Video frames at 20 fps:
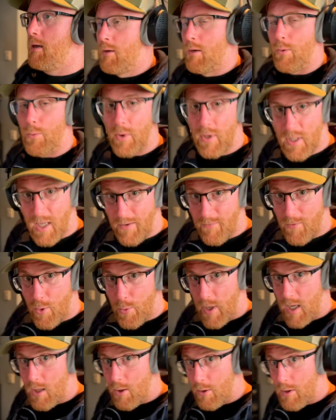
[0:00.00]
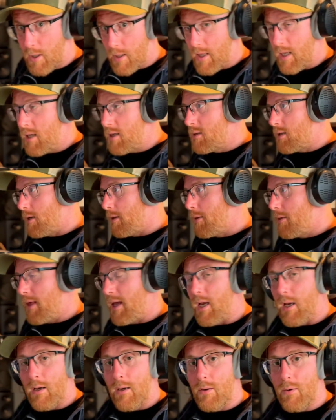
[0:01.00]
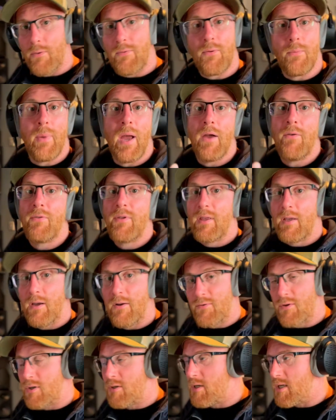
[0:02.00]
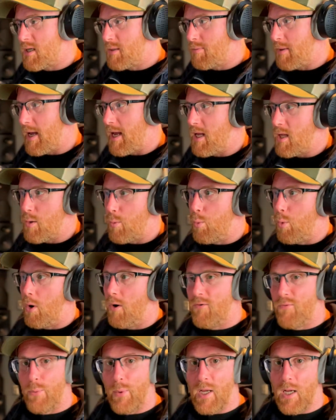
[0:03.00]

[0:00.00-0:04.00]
I want you to have a quick look at this and think, from everything I've just explained, what have we